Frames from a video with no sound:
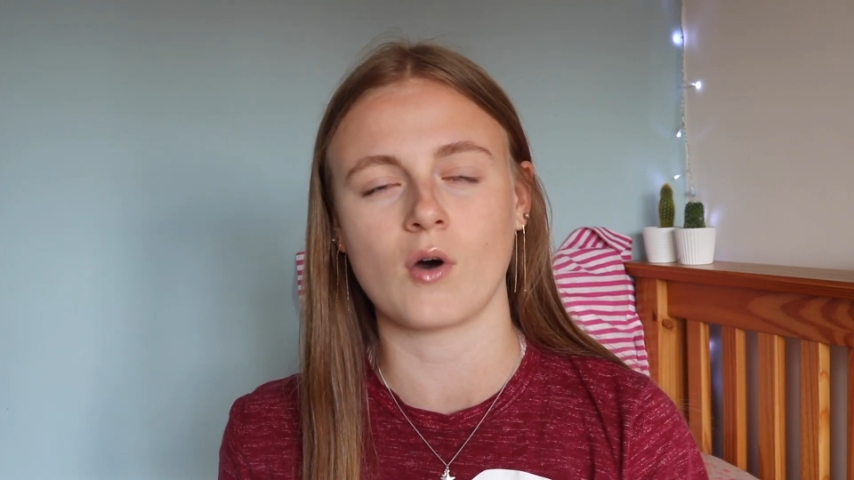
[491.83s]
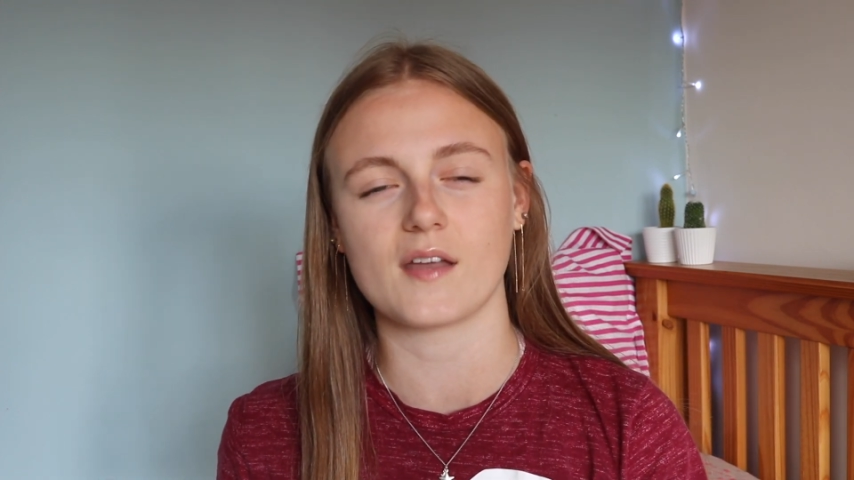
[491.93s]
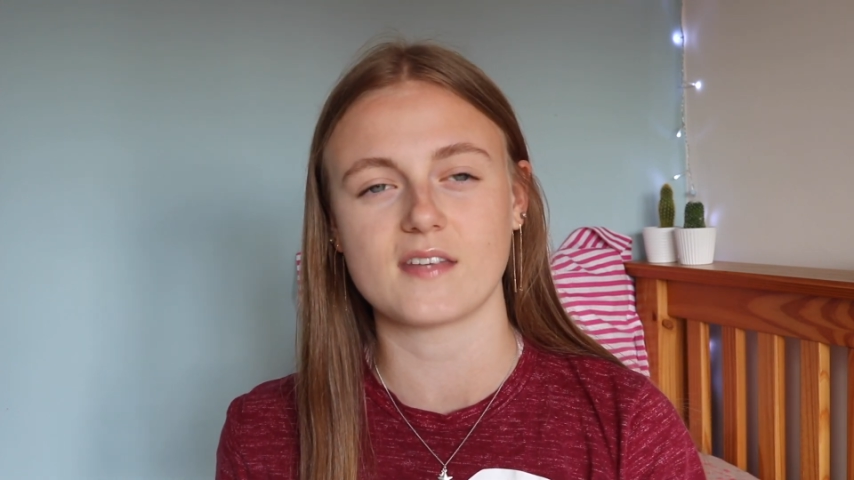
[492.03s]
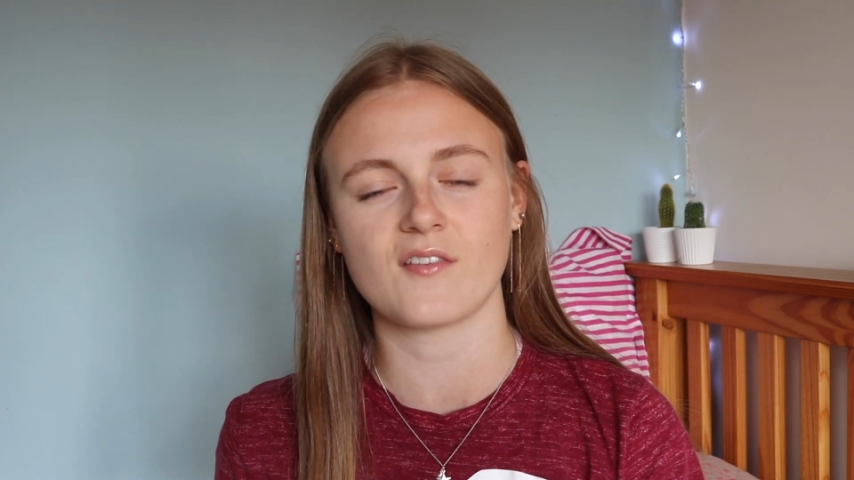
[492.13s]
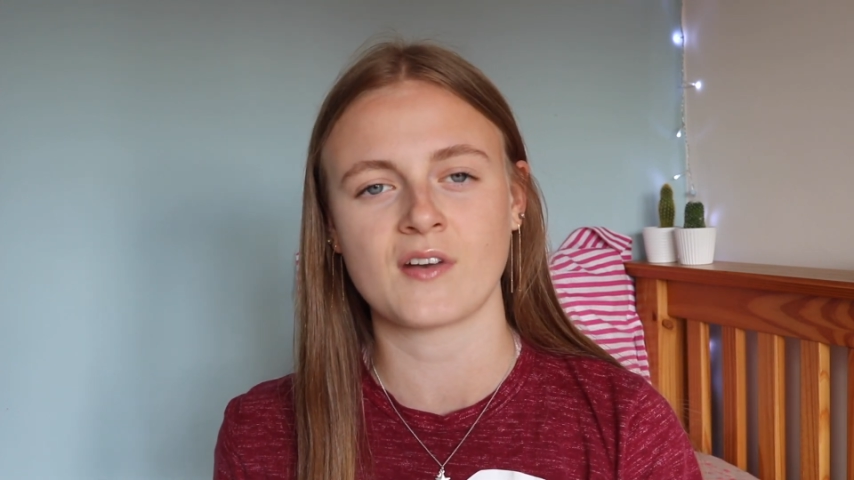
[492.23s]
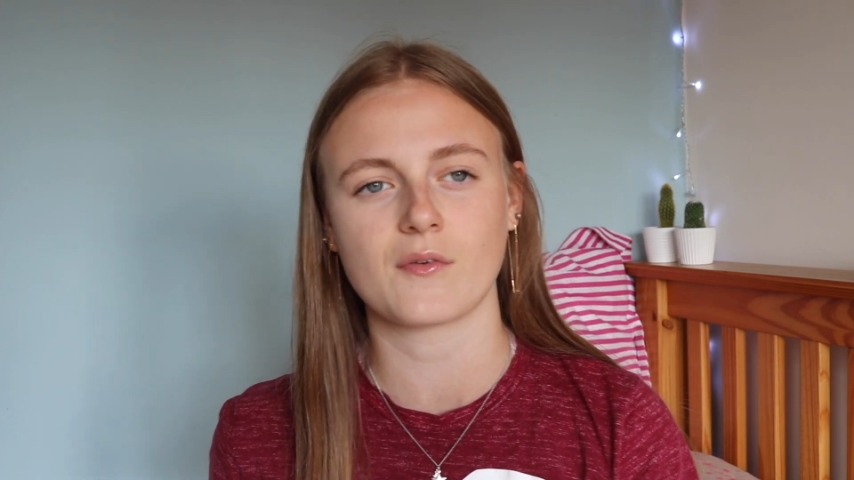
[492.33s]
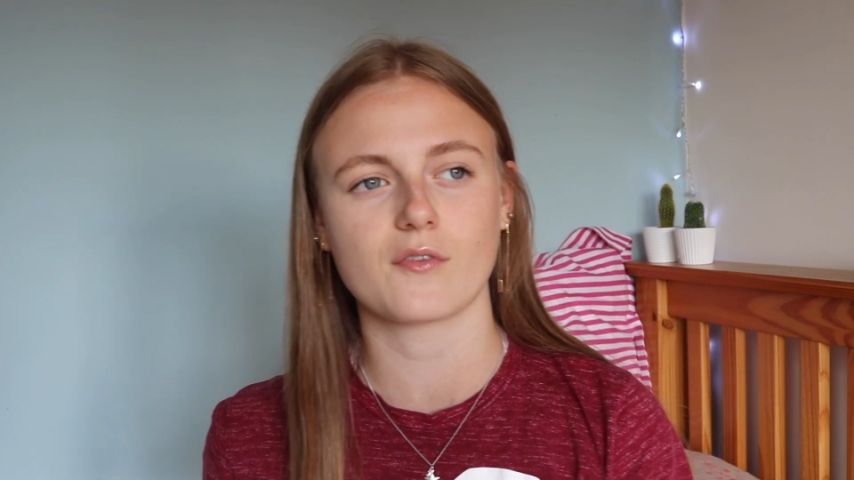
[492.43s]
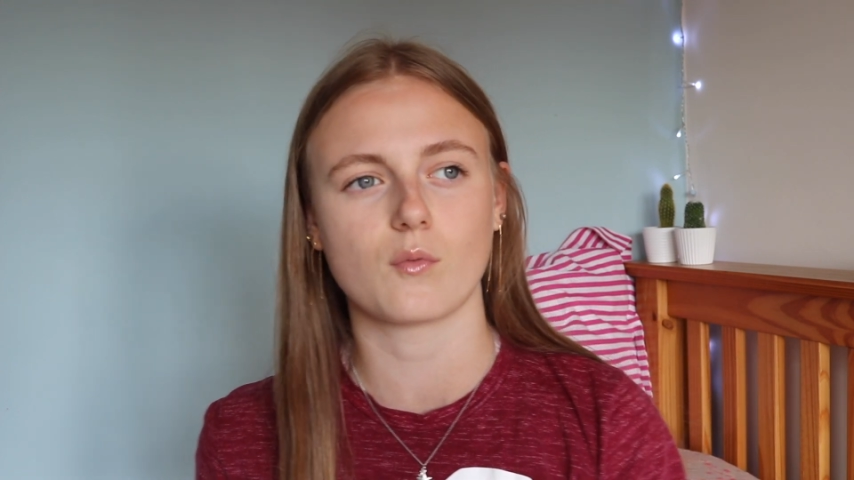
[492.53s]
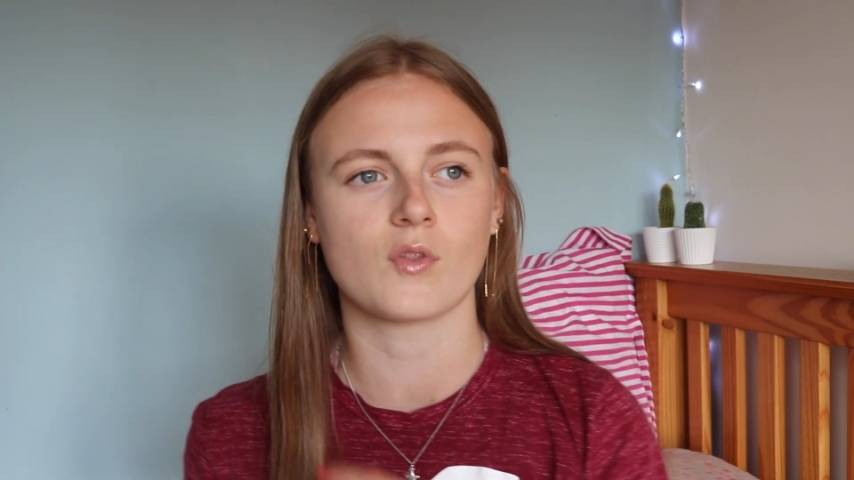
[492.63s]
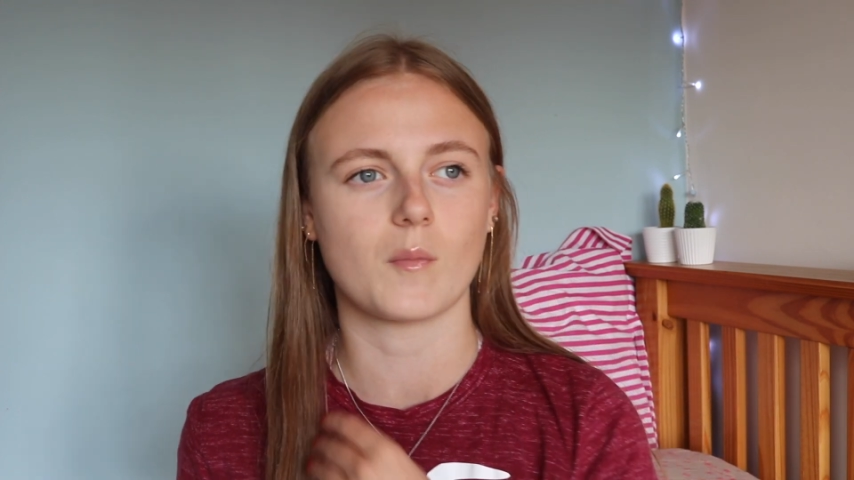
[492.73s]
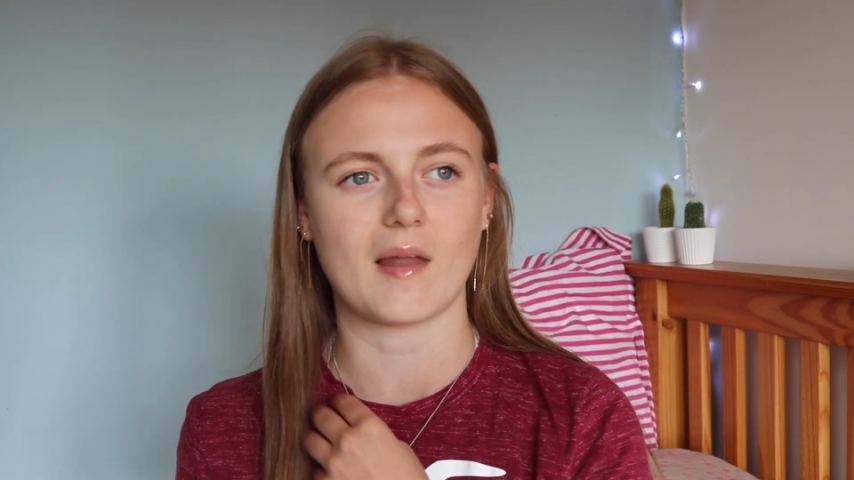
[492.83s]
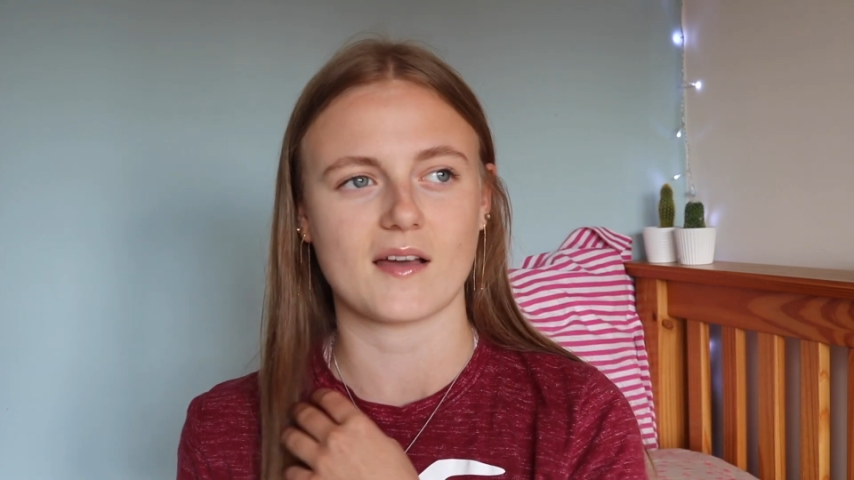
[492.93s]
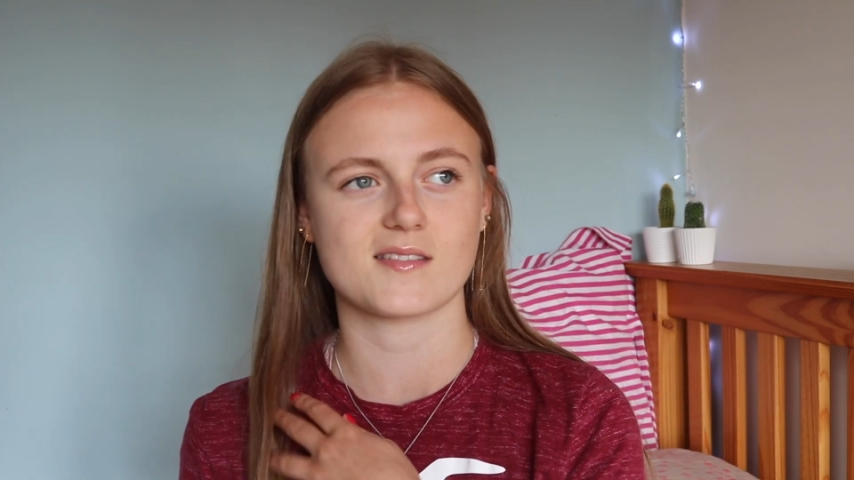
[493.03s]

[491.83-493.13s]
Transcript: I definitely would have worn the black